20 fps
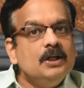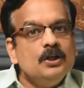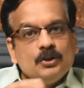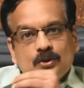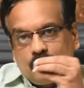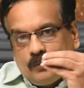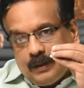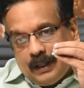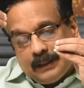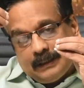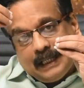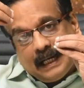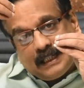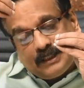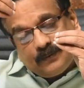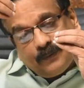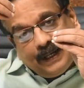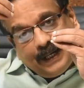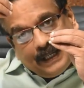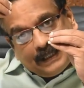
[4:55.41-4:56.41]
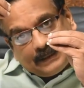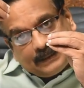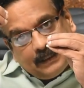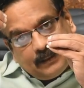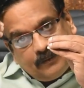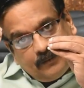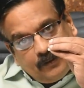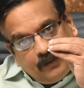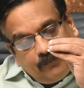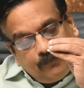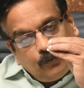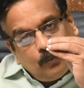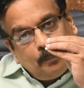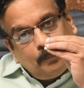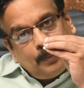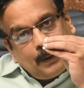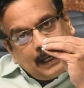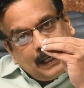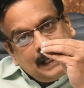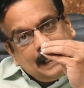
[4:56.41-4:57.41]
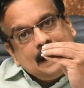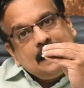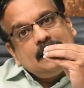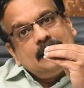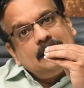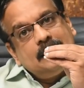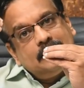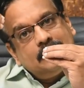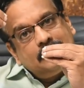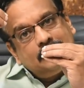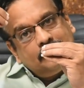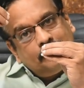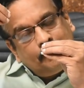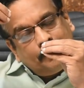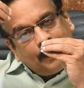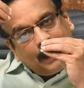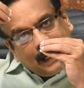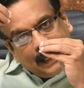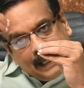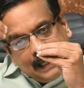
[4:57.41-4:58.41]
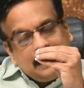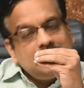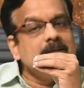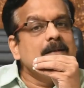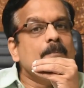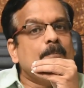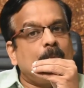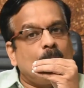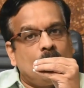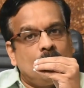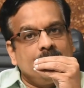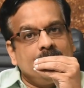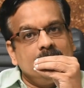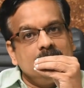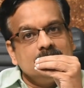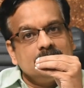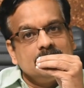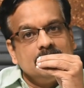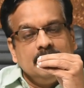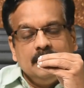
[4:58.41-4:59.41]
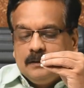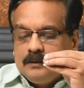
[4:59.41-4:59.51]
So, that is why I said if you break the points,